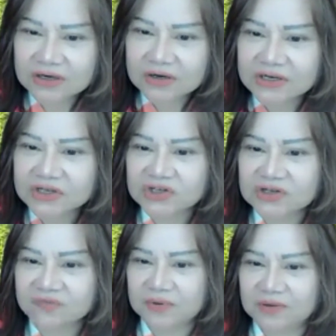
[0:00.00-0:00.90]
encourage the
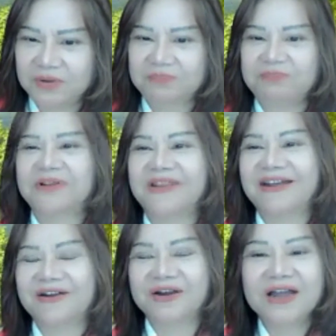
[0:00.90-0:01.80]
people
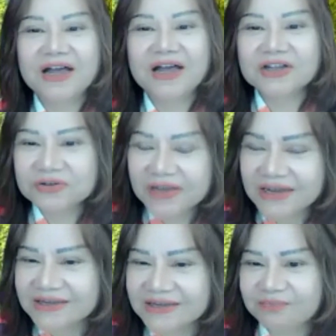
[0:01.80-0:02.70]
there to
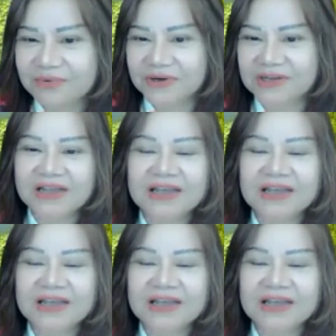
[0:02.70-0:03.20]
export?